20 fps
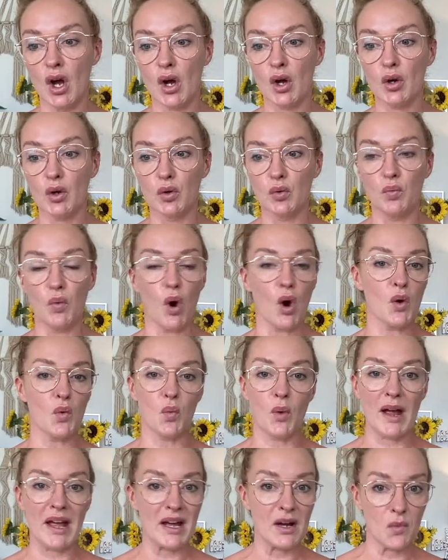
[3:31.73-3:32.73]
who, what,
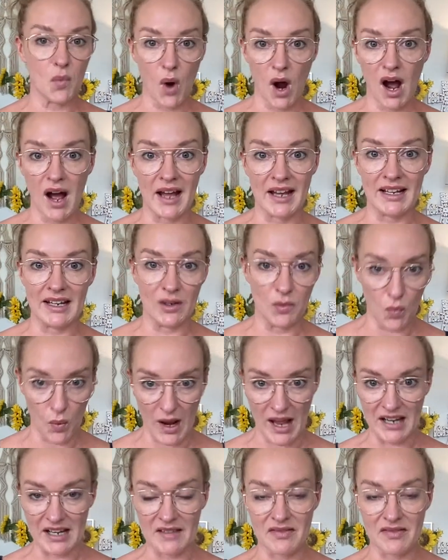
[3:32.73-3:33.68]
where, why, and when.